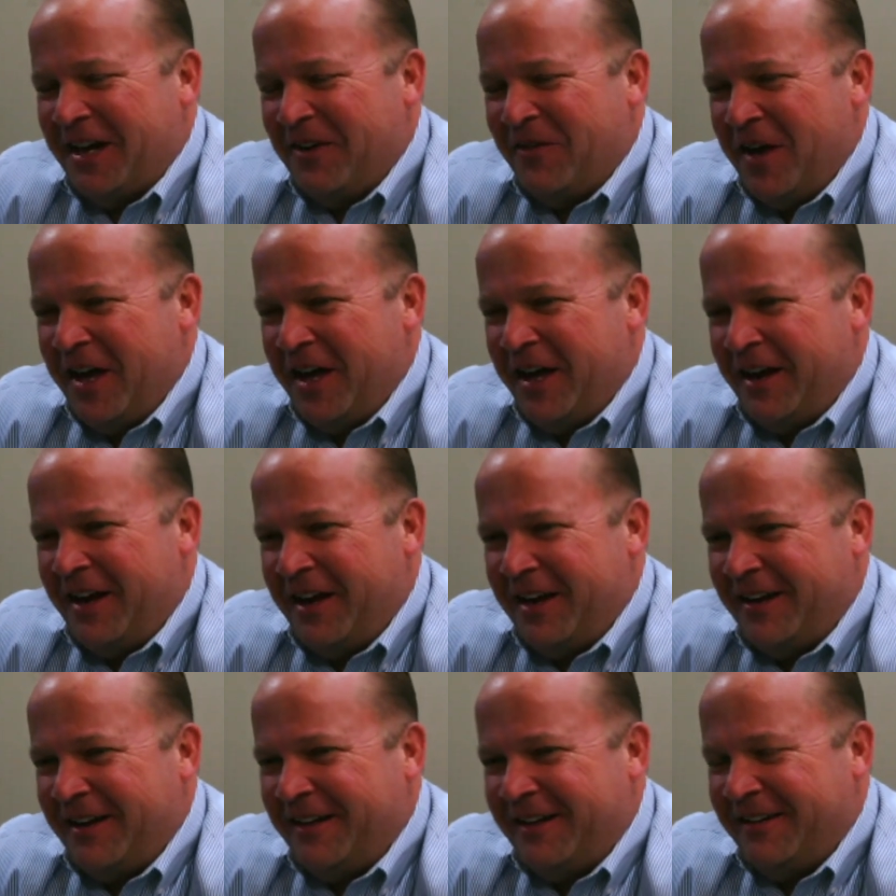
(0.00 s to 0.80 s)
we had
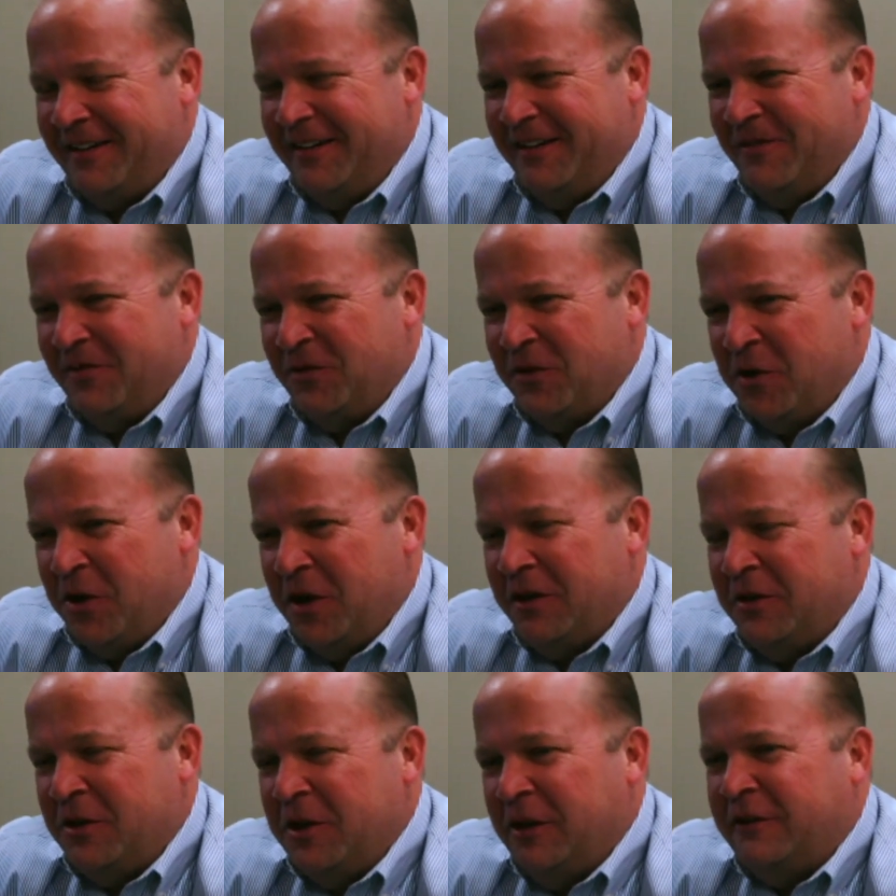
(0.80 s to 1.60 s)
a
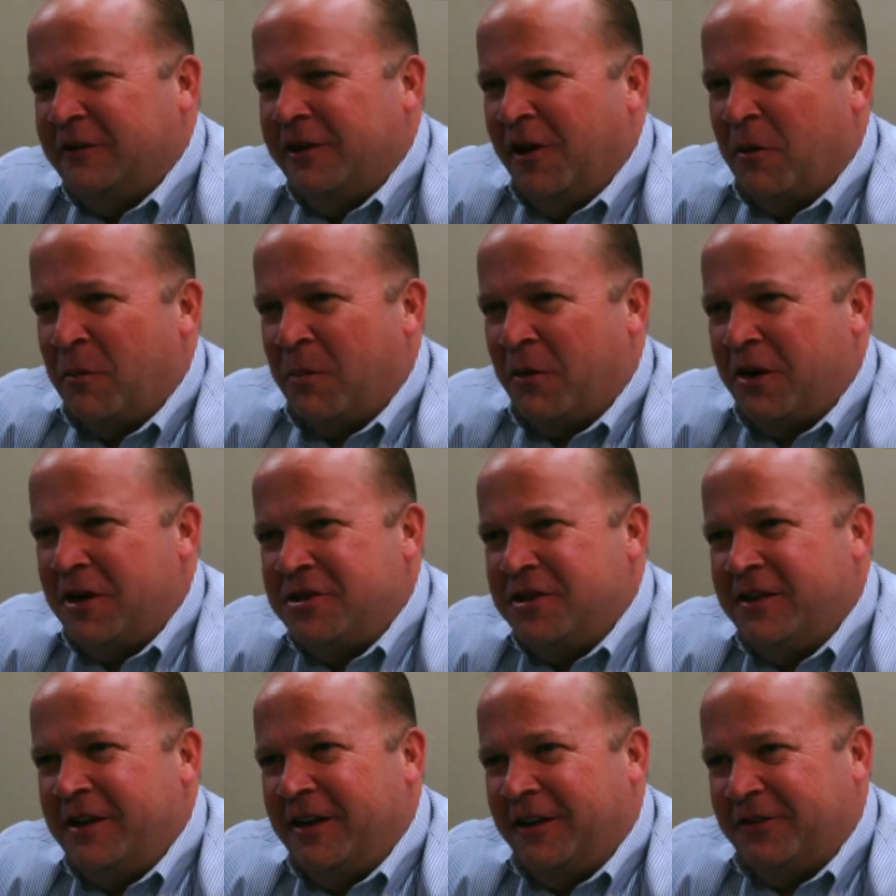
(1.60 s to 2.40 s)
Good
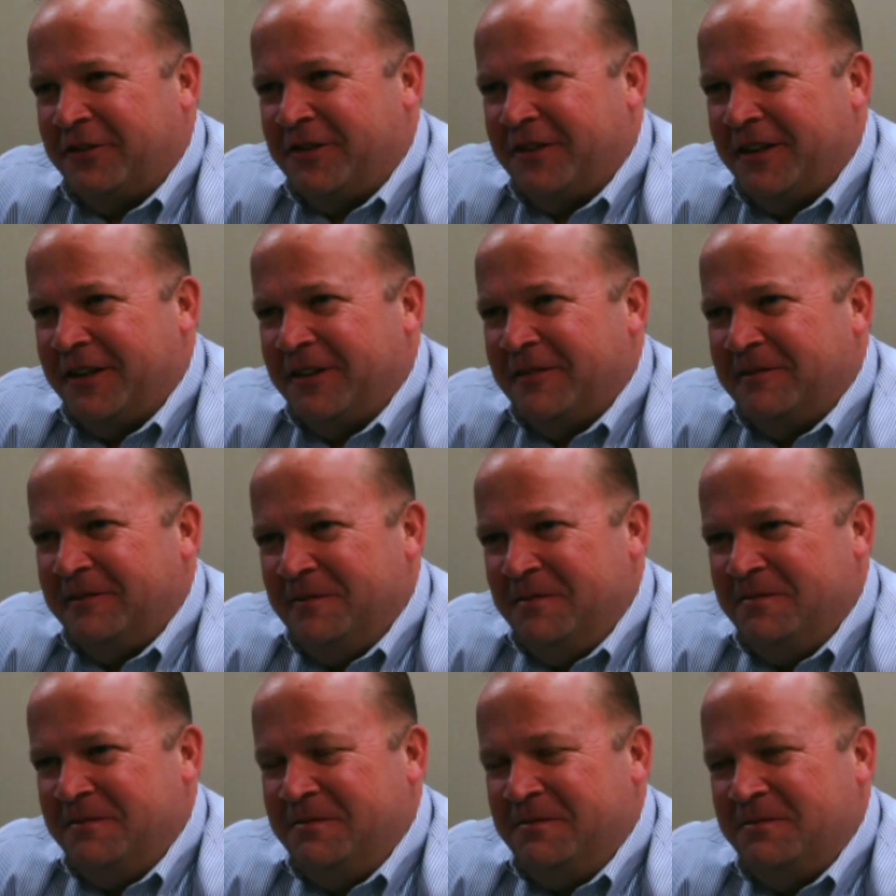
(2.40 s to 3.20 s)
celebration yesterday.